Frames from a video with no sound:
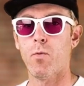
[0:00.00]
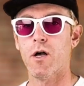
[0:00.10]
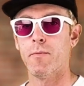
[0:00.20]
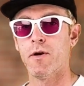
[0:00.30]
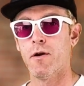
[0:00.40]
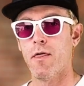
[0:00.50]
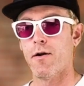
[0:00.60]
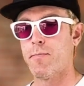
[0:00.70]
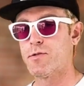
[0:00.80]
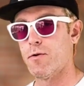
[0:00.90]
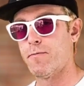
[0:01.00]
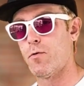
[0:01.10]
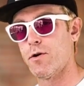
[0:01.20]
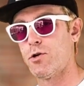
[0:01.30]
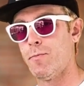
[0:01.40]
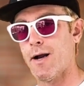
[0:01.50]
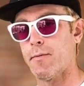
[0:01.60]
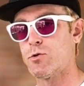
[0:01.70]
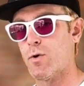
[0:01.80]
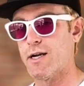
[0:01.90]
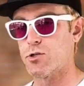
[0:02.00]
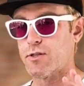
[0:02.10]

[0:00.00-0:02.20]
Welcome to another episode of 42. My name is Razzle.